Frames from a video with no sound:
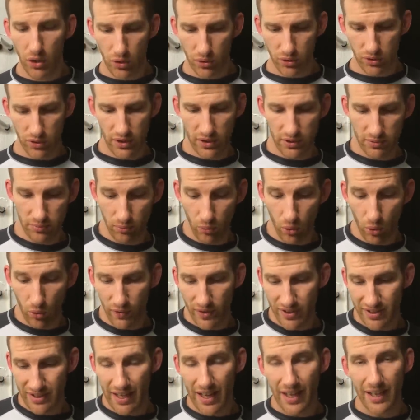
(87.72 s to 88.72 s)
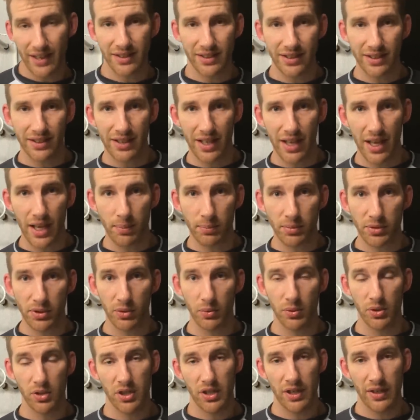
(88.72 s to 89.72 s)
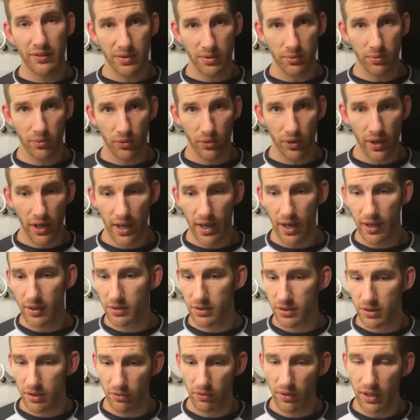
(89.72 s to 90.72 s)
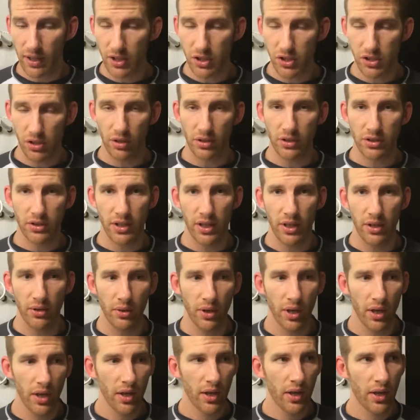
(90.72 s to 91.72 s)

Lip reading: using more of his legs than his hips, which gives him free hands to rain shots down.